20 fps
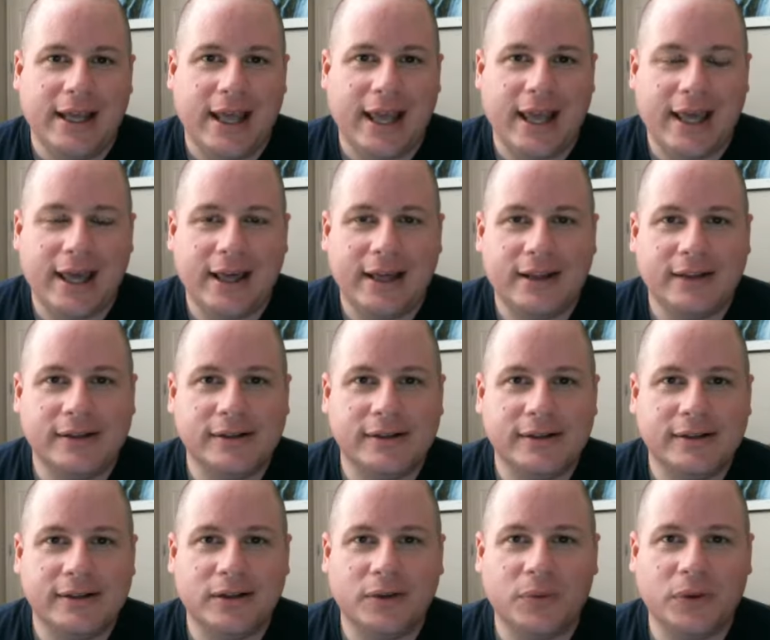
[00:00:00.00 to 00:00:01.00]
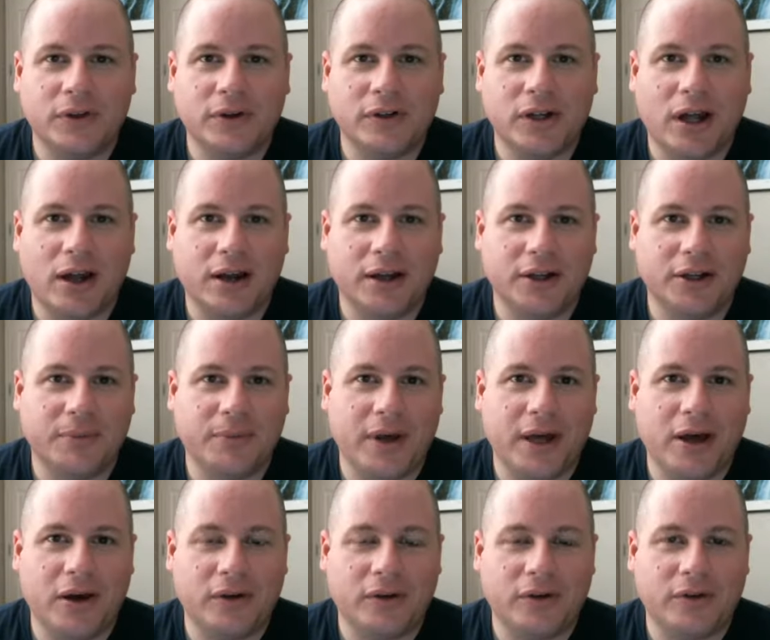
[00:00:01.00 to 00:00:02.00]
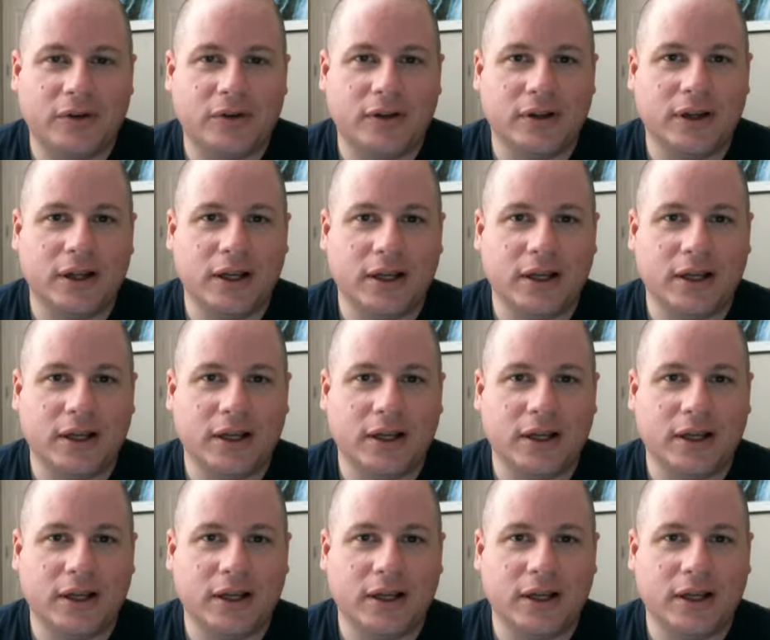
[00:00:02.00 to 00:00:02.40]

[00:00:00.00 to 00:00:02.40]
And we were talking about